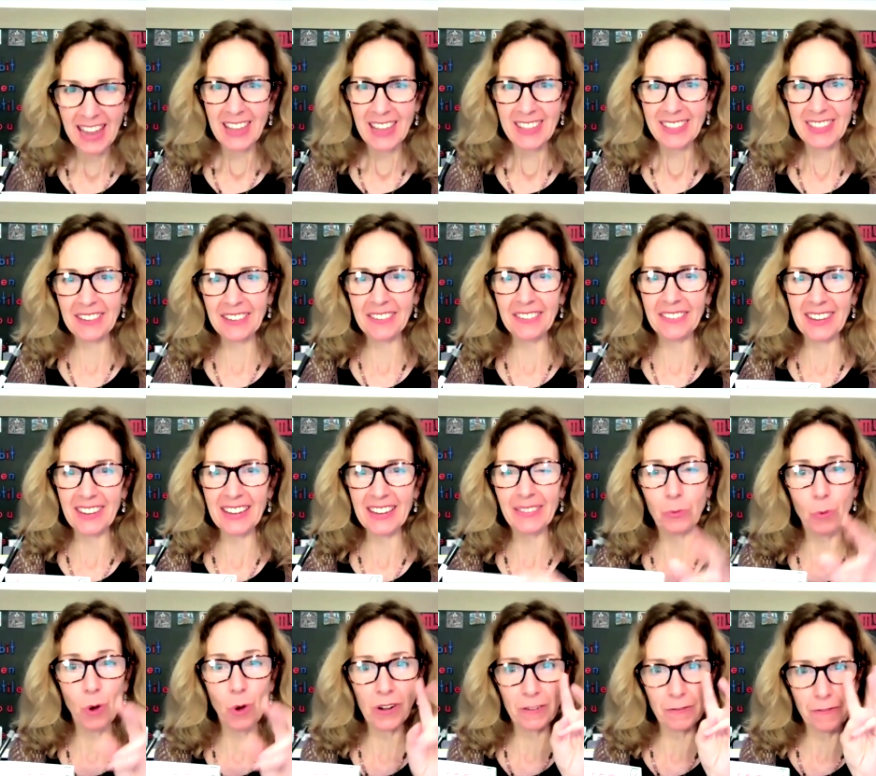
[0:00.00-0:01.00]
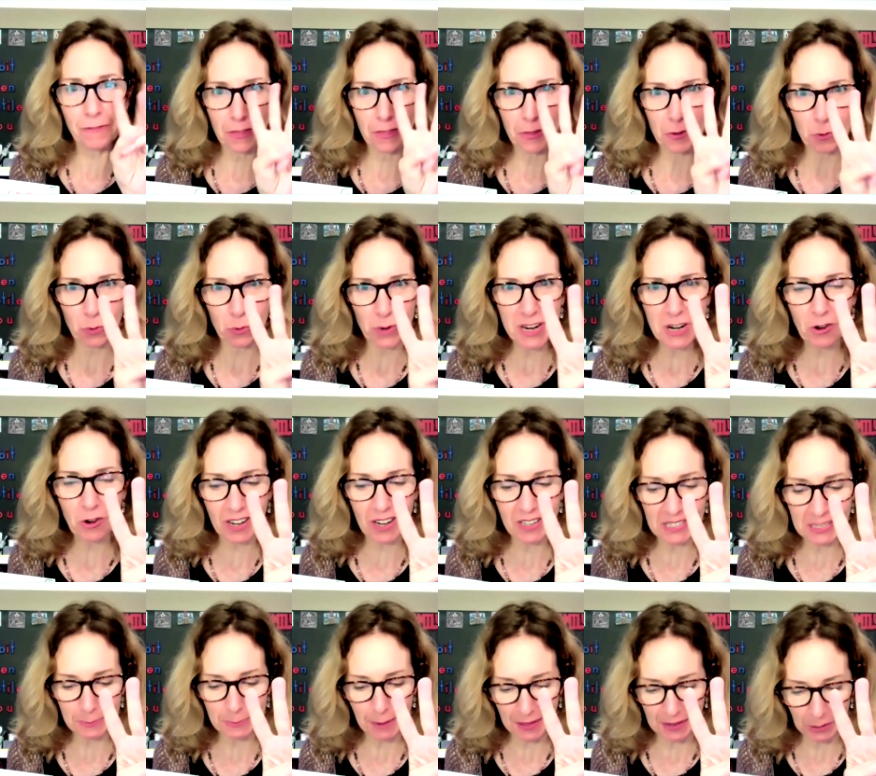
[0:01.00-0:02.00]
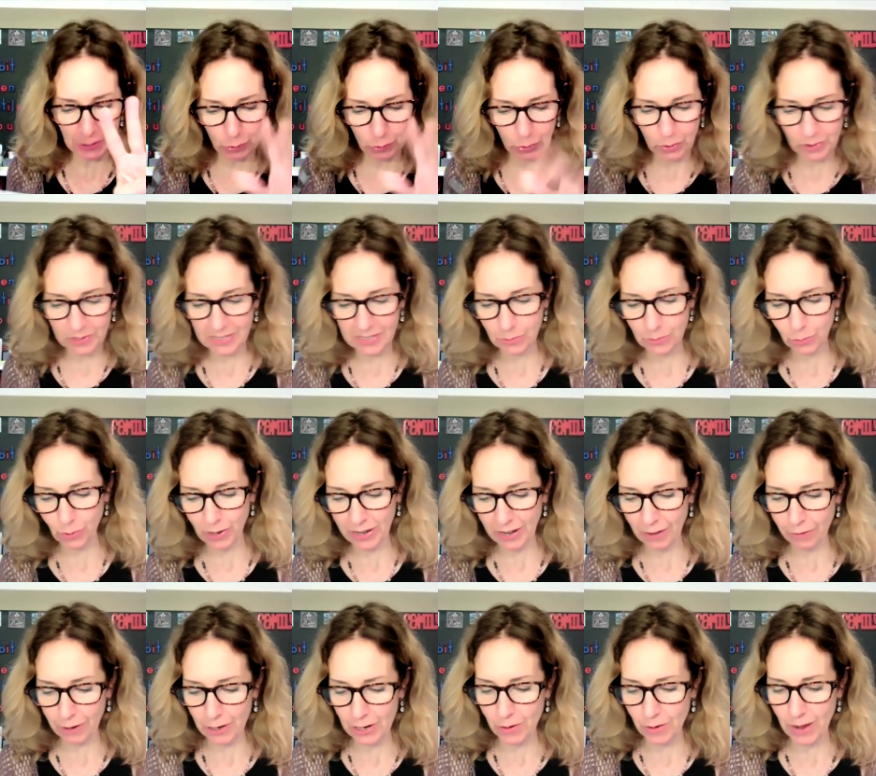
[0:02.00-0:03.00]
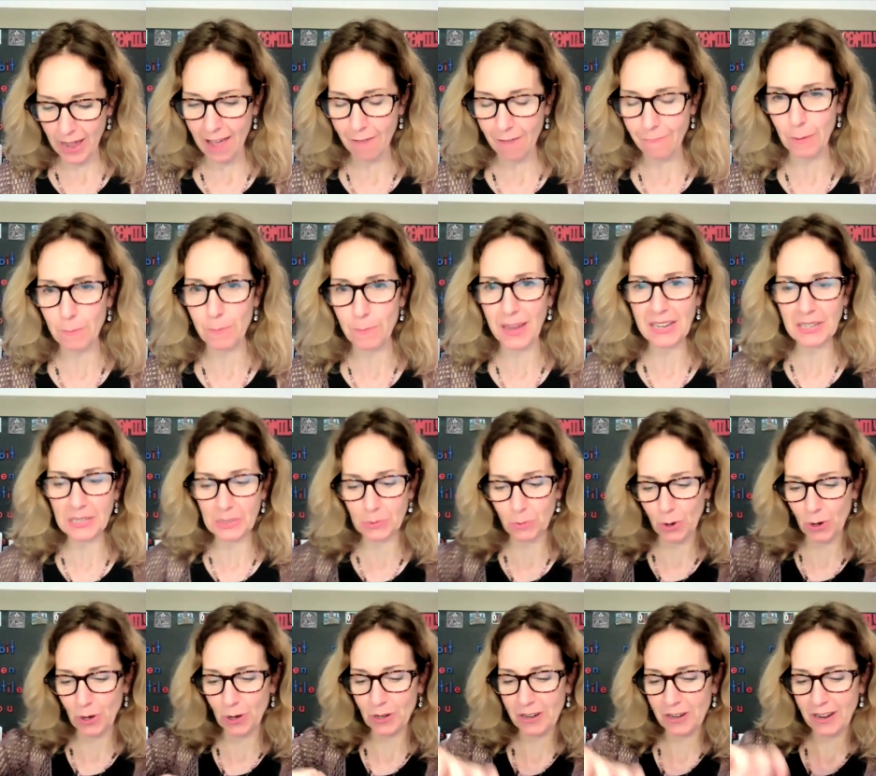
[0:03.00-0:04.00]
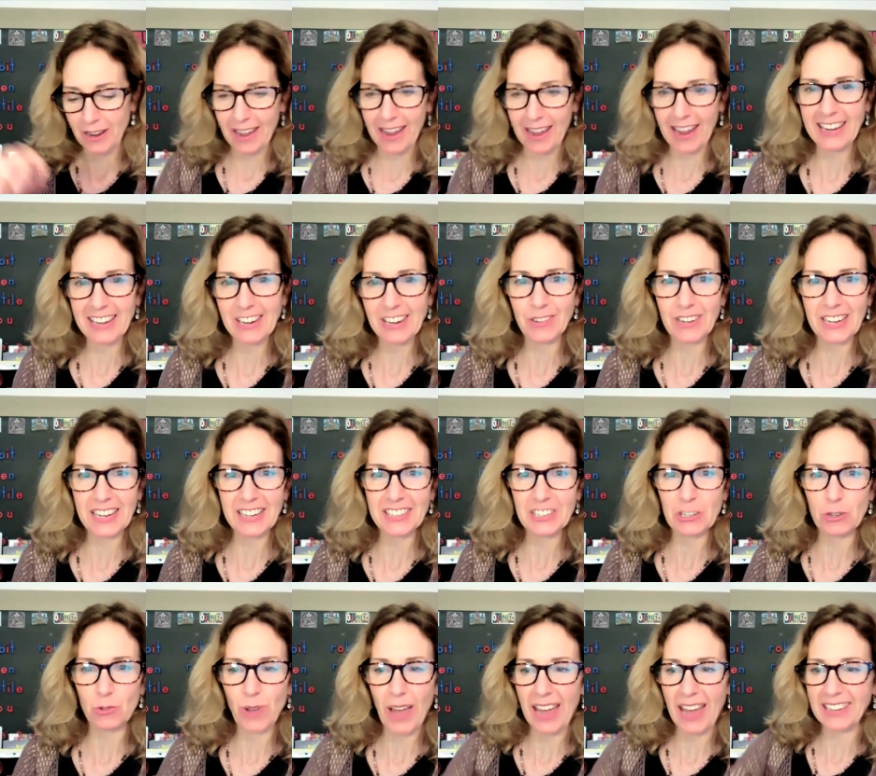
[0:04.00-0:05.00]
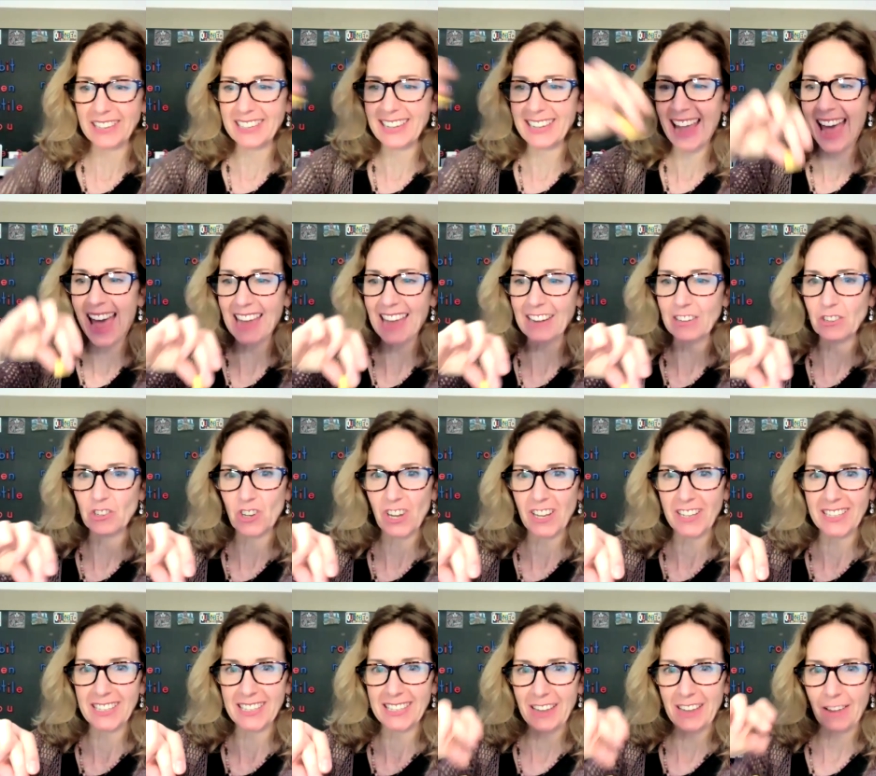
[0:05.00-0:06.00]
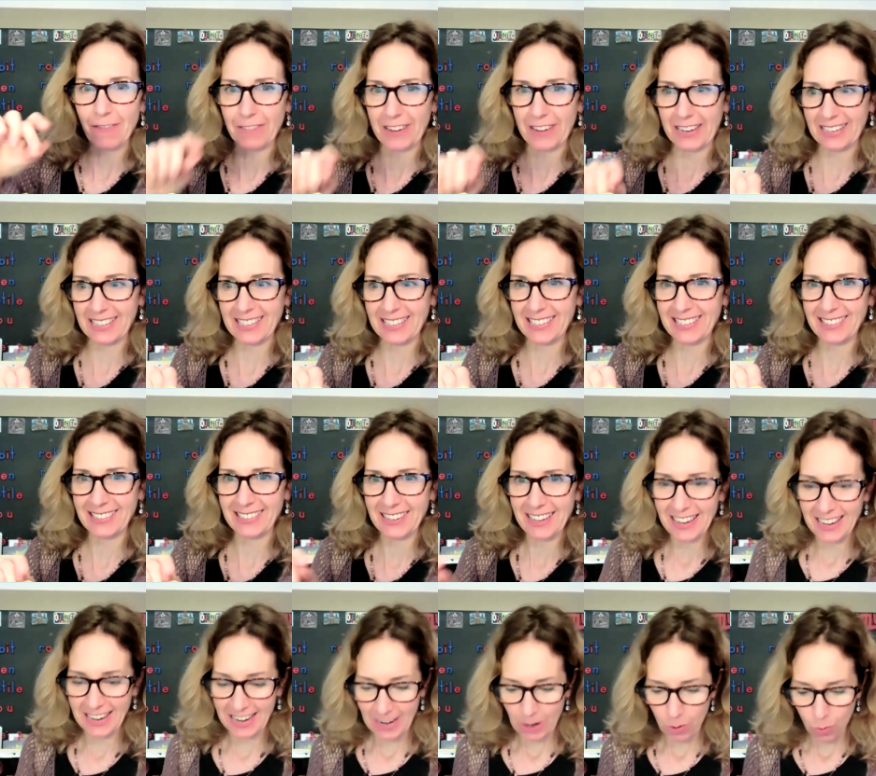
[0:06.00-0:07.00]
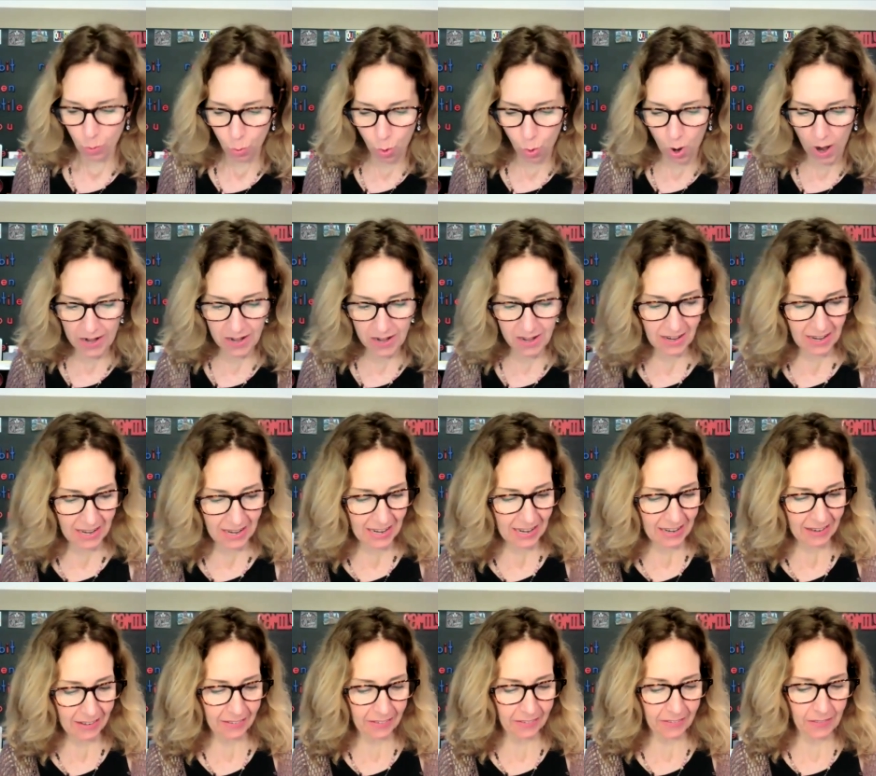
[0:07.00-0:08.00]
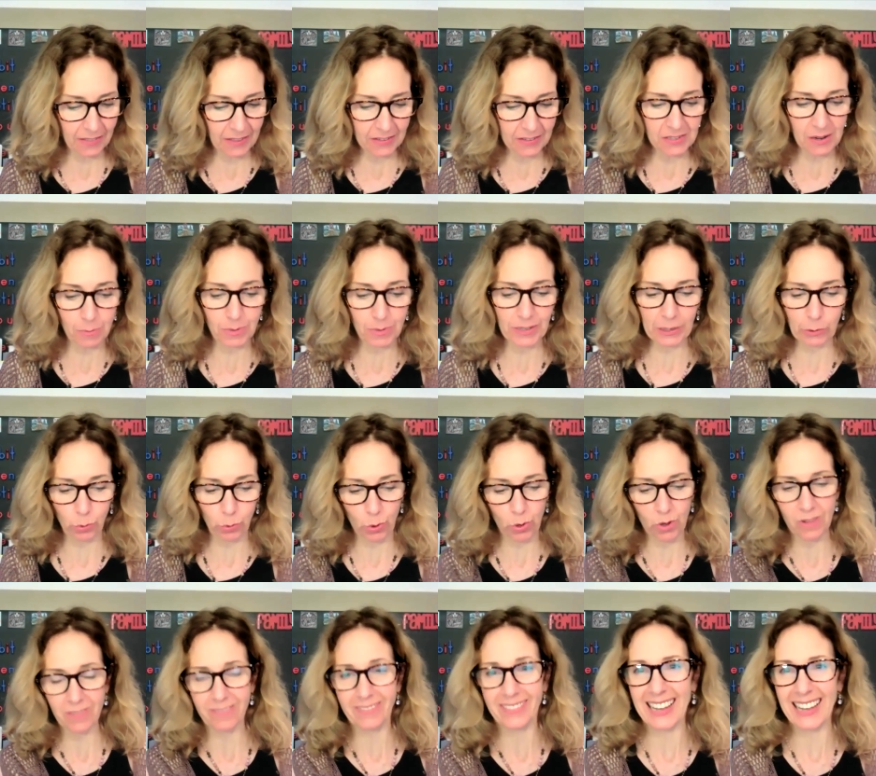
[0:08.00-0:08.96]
This is one of 3 great spelling rules whenever you have a base word and you need to attach a suffix. One is the doubling rule.